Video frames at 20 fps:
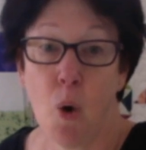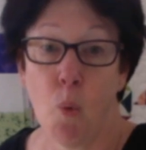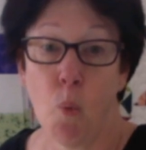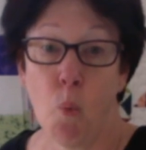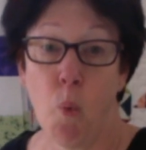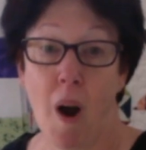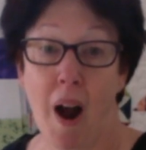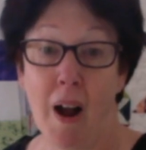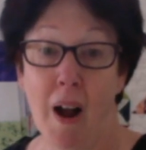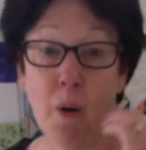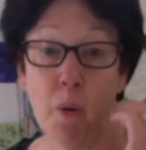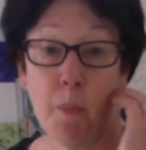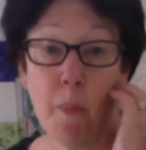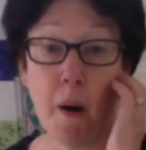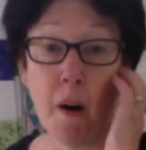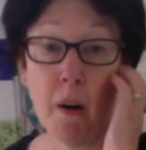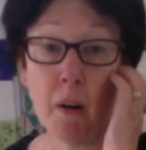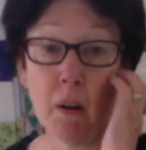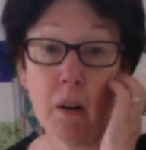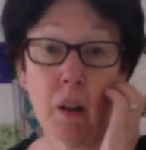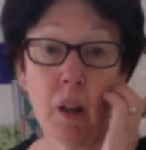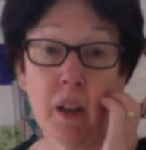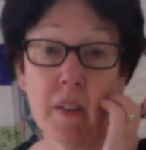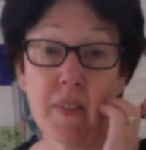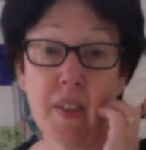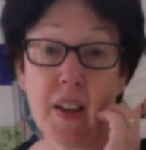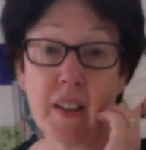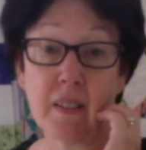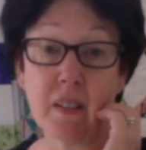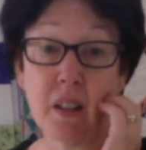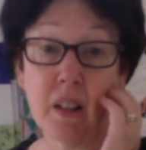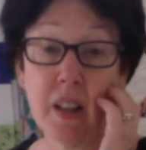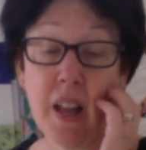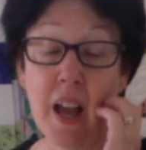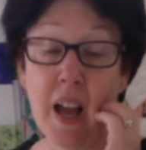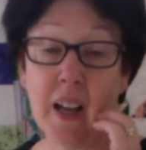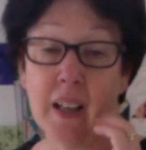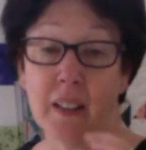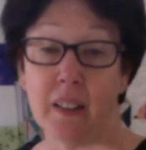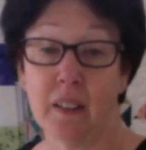Wow, Marla, that's a
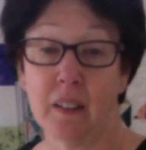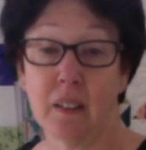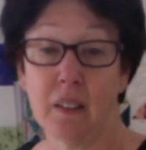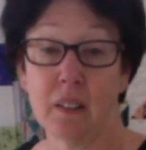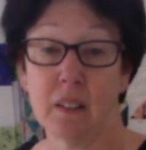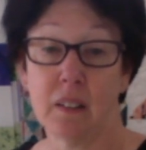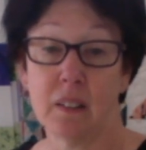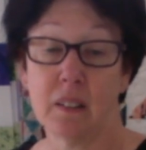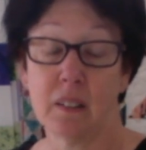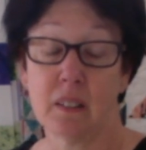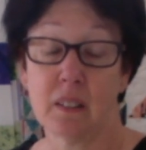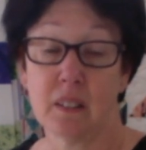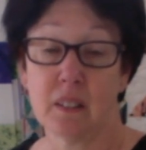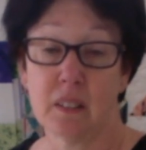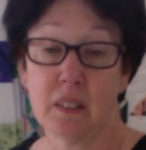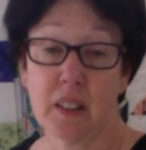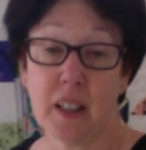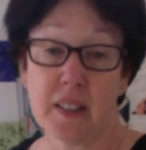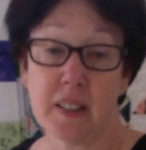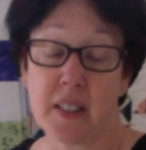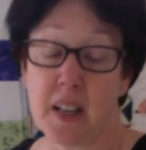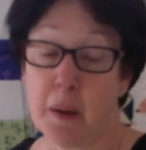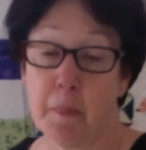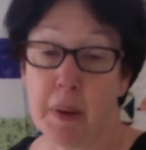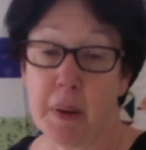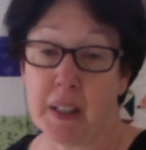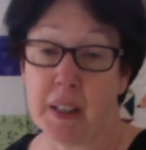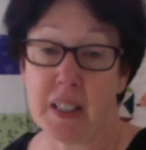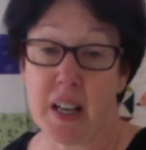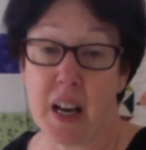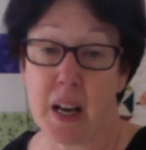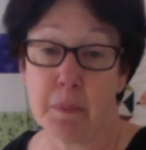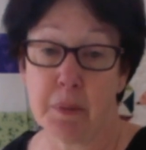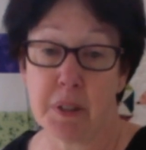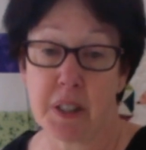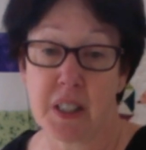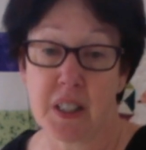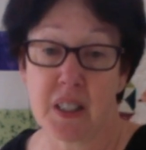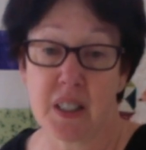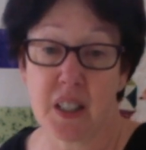lot. That's not many times
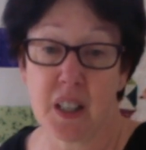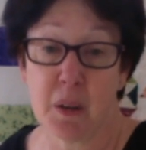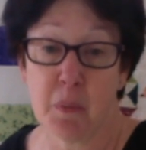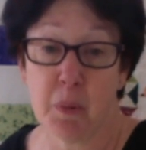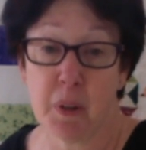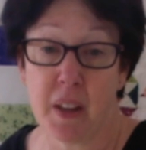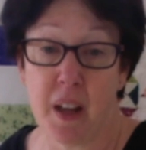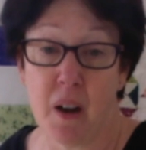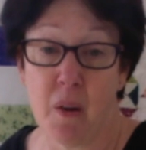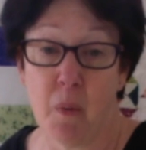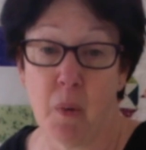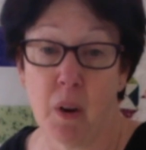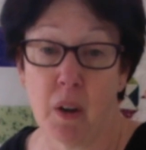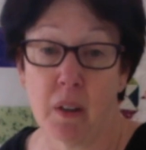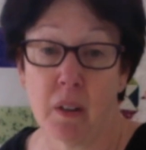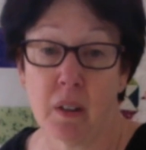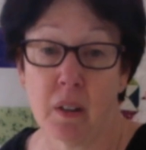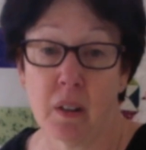to see him without one.